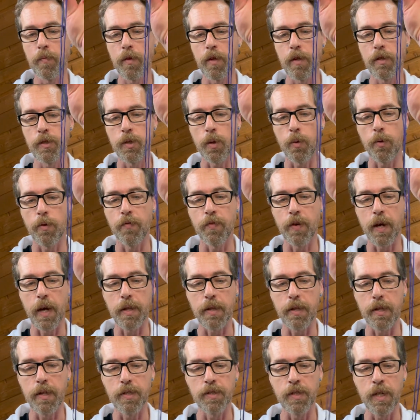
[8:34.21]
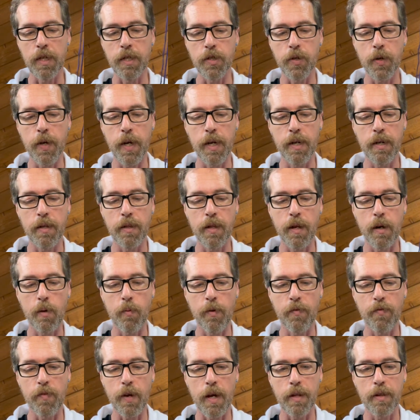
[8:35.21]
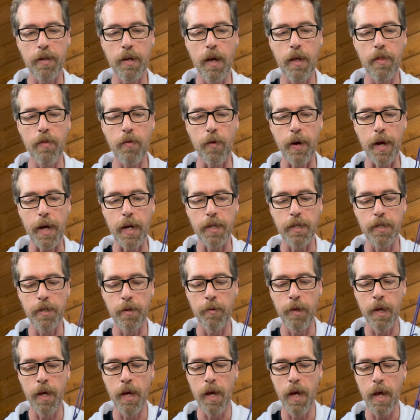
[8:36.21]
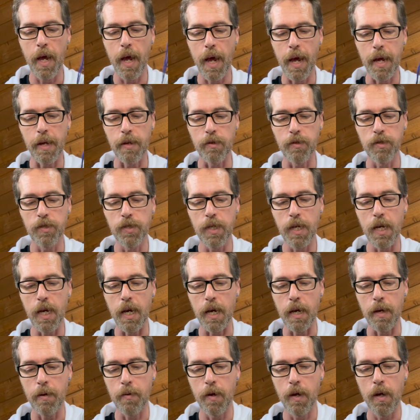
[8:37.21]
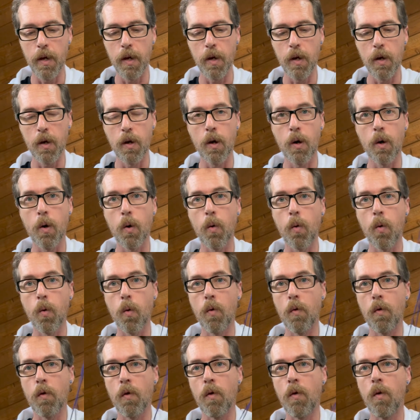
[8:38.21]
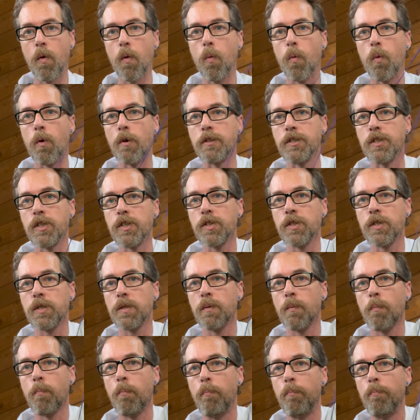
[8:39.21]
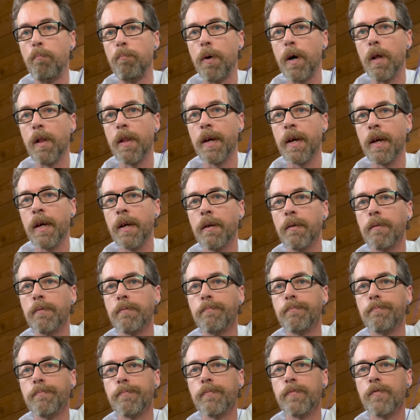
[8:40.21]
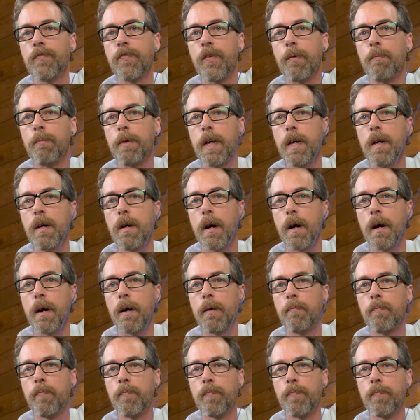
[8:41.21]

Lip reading: So we've got the center end and then we've got the other end, and you see we're just pulling from here,